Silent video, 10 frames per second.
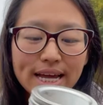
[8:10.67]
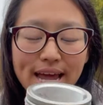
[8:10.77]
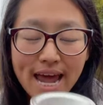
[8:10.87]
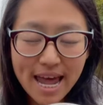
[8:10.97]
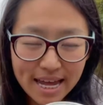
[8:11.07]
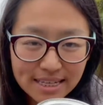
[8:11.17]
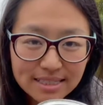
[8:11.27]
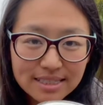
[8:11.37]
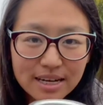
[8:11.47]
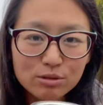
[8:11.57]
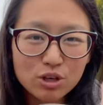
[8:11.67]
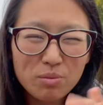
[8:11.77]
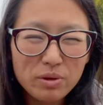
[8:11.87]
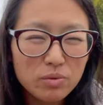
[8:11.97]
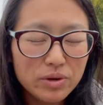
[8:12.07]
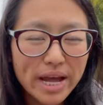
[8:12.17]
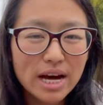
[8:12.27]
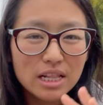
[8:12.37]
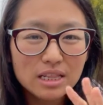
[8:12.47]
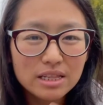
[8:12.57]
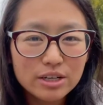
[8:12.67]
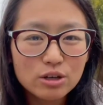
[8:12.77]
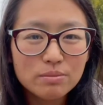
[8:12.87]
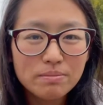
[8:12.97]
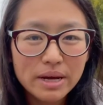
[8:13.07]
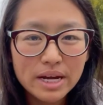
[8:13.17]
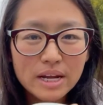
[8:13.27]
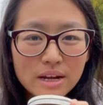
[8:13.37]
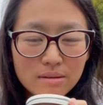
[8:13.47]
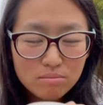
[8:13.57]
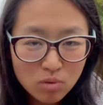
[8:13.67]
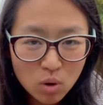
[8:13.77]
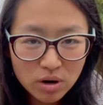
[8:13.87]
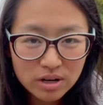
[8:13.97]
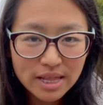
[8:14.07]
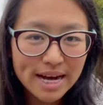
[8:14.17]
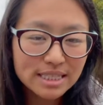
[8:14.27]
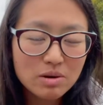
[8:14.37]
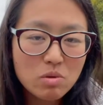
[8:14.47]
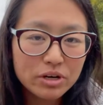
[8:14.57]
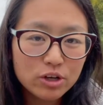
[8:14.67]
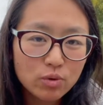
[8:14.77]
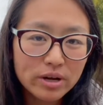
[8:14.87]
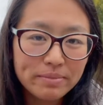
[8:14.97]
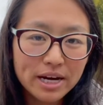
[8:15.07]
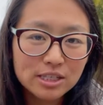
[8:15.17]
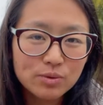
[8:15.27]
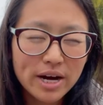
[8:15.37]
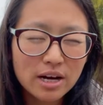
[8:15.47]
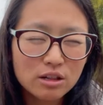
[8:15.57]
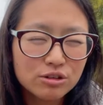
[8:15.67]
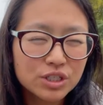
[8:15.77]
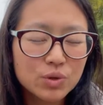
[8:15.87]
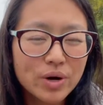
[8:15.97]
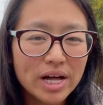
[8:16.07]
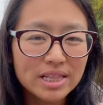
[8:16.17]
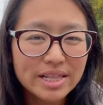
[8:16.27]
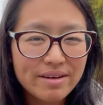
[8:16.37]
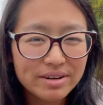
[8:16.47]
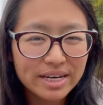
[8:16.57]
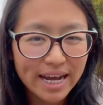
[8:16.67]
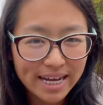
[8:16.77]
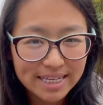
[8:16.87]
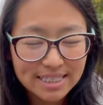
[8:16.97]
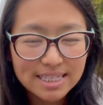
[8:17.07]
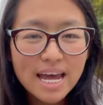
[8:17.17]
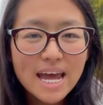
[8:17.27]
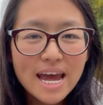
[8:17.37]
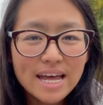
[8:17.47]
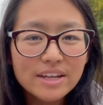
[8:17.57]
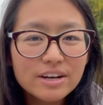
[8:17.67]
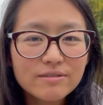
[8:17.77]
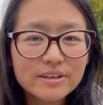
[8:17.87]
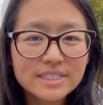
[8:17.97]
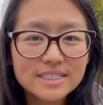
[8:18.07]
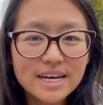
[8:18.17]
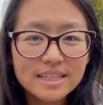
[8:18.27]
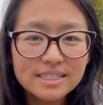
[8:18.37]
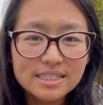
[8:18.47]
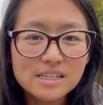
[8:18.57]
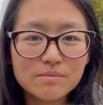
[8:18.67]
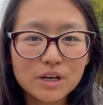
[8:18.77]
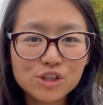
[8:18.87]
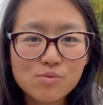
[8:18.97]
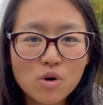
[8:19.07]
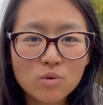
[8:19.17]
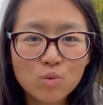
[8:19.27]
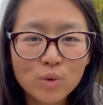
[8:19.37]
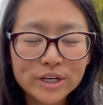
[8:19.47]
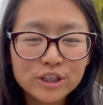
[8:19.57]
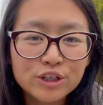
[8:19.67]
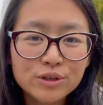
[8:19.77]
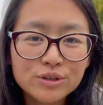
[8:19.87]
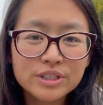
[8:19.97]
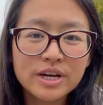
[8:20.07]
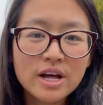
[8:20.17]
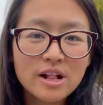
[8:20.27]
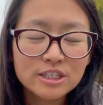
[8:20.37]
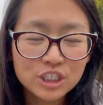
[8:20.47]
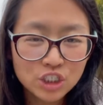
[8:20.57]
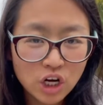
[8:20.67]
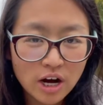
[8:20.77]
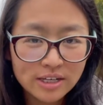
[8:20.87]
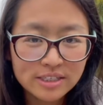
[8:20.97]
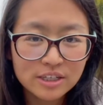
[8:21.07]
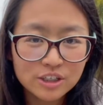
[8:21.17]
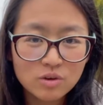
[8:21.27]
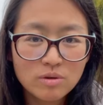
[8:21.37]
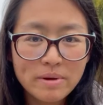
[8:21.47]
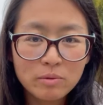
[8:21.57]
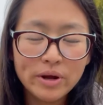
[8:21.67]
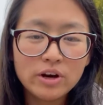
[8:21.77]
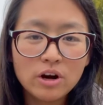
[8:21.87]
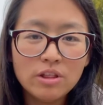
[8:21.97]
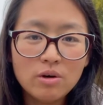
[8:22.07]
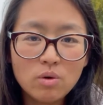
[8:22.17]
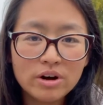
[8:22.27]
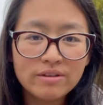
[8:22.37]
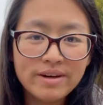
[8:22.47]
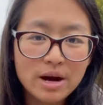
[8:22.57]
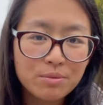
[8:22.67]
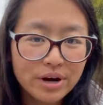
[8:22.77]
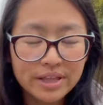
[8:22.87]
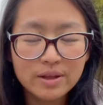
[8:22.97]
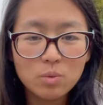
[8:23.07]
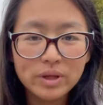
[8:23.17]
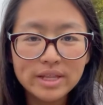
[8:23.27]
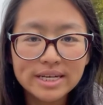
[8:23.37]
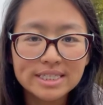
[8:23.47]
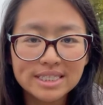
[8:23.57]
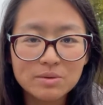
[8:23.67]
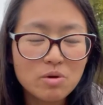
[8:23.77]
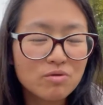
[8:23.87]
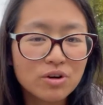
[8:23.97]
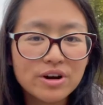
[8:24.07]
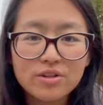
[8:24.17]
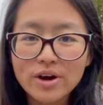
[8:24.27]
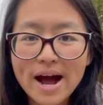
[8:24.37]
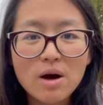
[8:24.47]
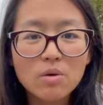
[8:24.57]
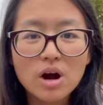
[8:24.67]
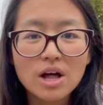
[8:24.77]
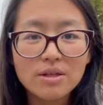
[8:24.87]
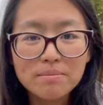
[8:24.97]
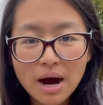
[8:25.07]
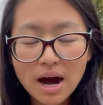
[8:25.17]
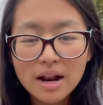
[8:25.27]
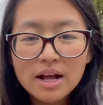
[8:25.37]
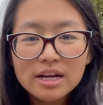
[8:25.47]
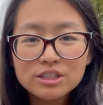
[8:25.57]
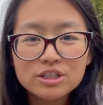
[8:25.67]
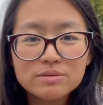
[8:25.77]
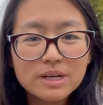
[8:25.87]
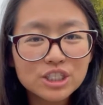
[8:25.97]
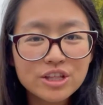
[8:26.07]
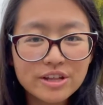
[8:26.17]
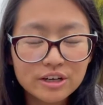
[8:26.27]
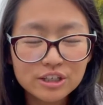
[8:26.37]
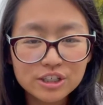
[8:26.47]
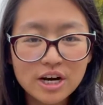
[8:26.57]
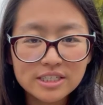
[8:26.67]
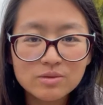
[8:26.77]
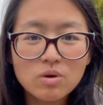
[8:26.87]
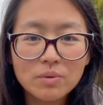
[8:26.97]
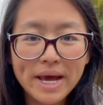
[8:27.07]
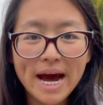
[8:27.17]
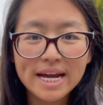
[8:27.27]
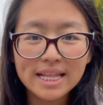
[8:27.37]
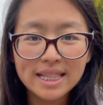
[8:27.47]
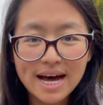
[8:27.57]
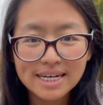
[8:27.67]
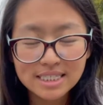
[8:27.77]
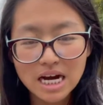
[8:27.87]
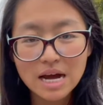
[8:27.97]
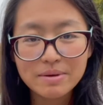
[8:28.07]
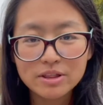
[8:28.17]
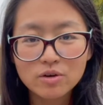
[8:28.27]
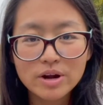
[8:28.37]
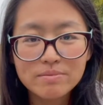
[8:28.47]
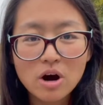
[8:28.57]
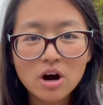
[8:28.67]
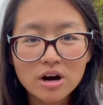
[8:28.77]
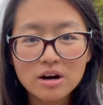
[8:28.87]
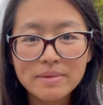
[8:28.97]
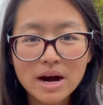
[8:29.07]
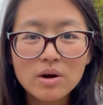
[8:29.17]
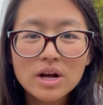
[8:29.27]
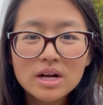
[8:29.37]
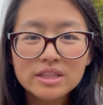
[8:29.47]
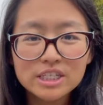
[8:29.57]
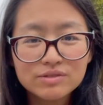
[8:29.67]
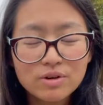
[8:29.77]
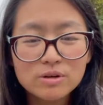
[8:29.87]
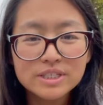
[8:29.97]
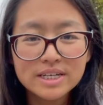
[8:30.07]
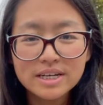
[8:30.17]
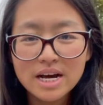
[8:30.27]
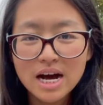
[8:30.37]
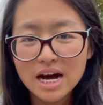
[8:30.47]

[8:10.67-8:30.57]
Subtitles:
cans. I was hoping we'd get a little bit more. Last time when we did 20 pounds, we got close to 11 cans. And the difference is that this is a much more reduced sauce. So remember, we had all that water evaporate, then we let it simmer for another hour on the pot. So it's a much thicker sauce than what we had last time. And the great part about this frozen